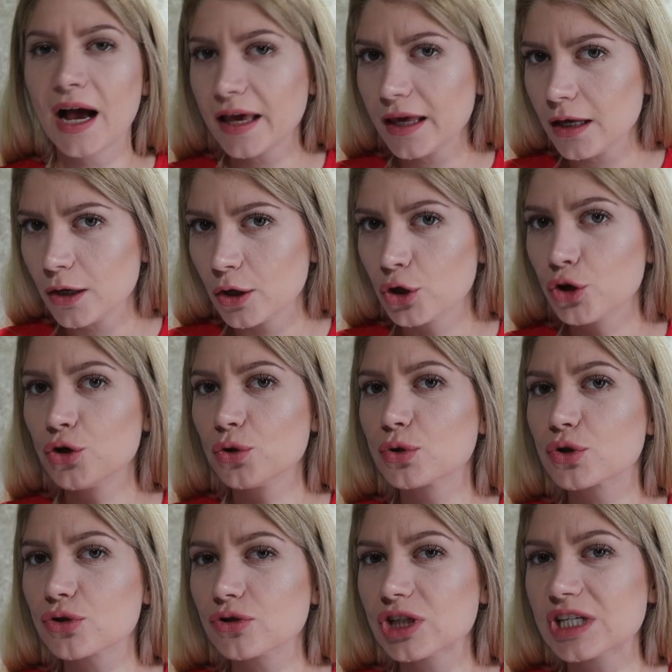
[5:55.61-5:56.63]
I
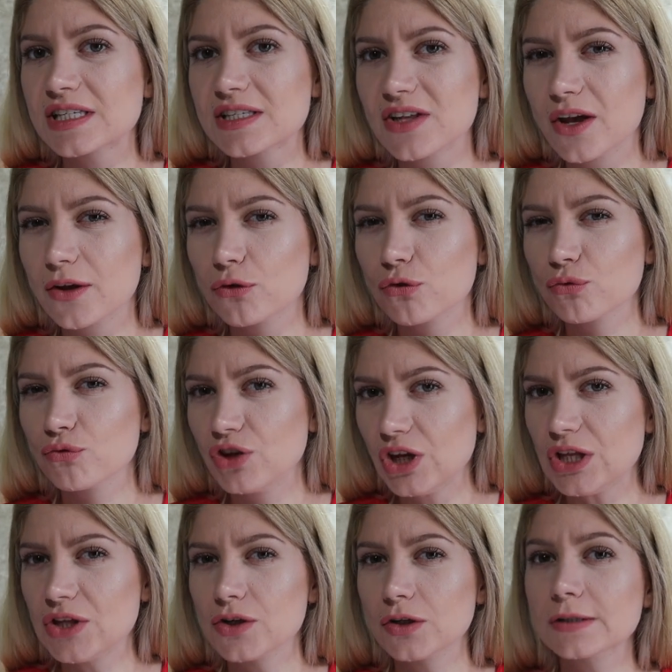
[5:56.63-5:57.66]
usually stick to
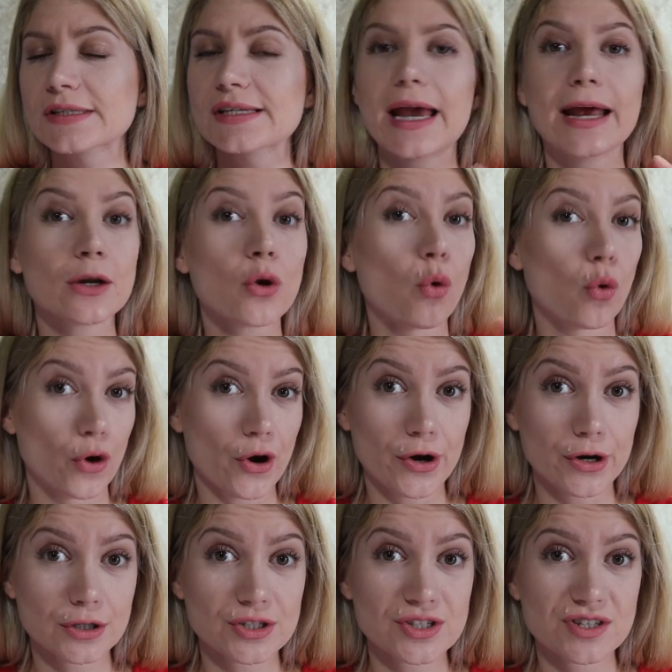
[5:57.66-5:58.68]
details and
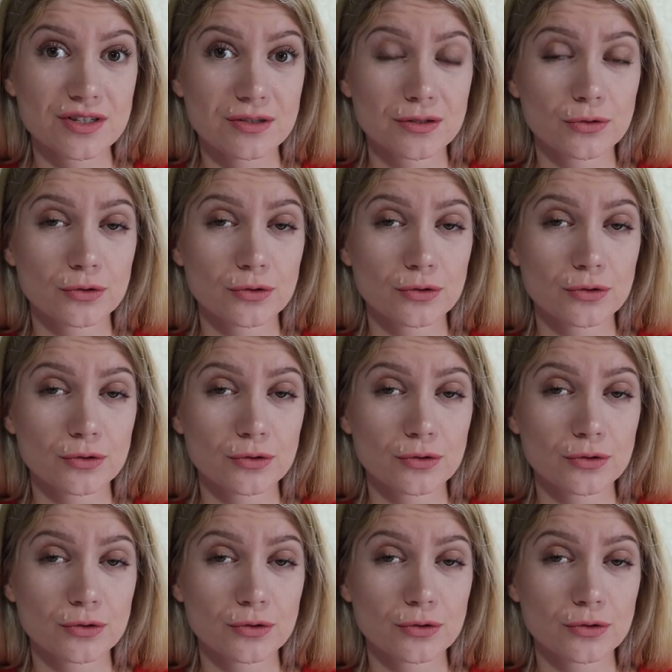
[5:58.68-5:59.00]
corners.